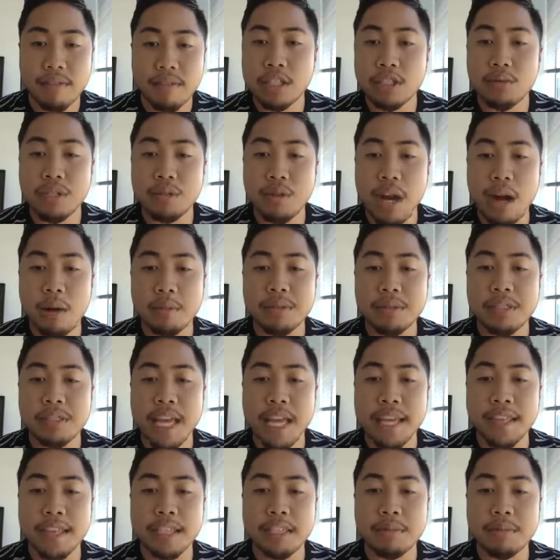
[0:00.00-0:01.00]
This is the reason why I'm
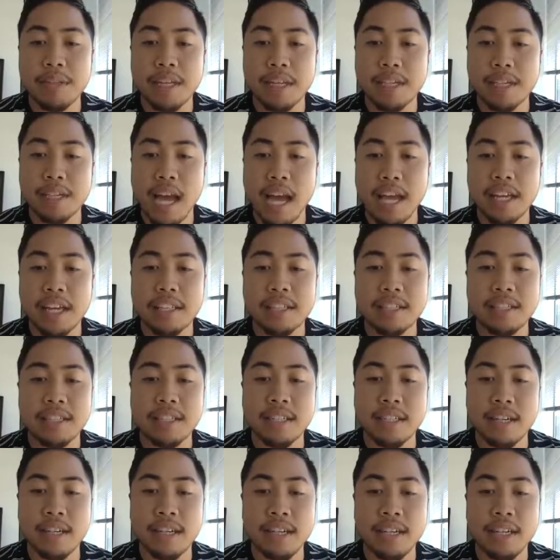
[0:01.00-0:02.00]
saying this, because I could
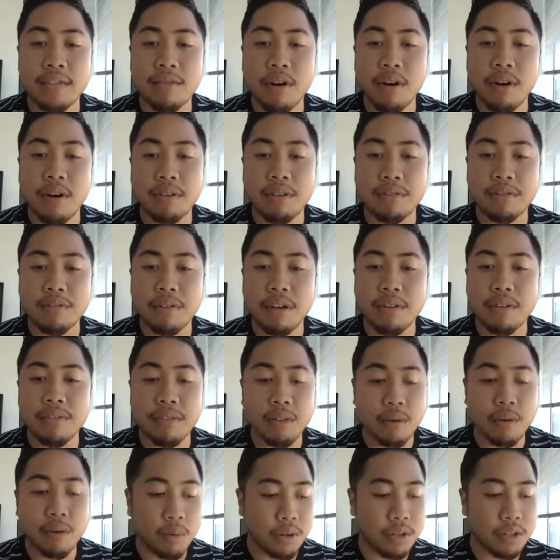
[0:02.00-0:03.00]
sit here and give all the
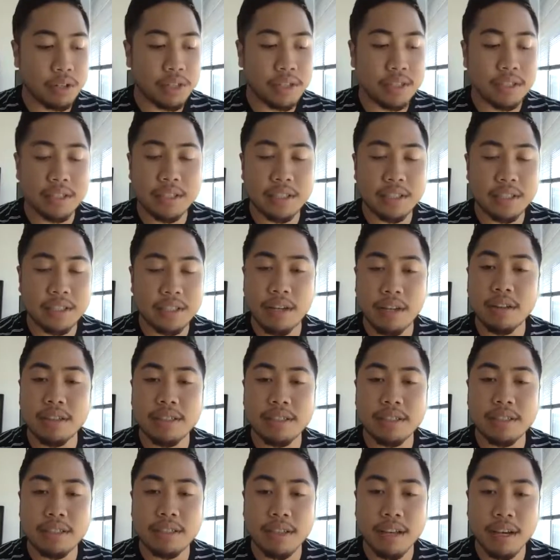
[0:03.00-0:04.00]
fluff in the world and say all
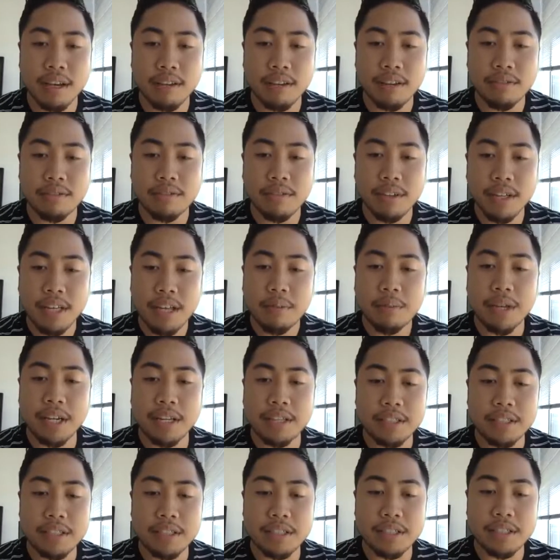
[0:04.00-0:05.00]
this stuff. But
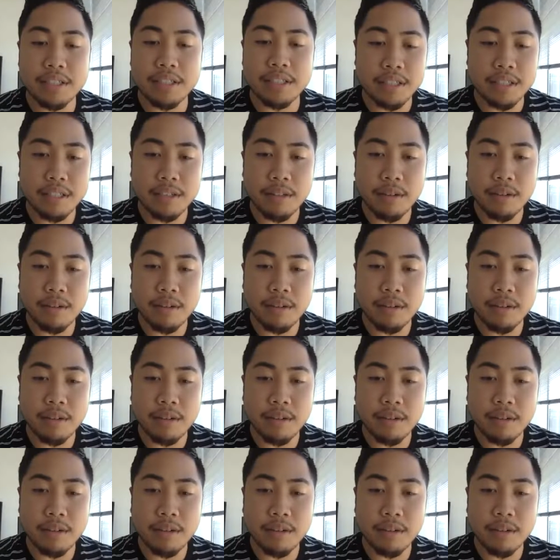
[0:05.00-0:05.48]
here's the deal.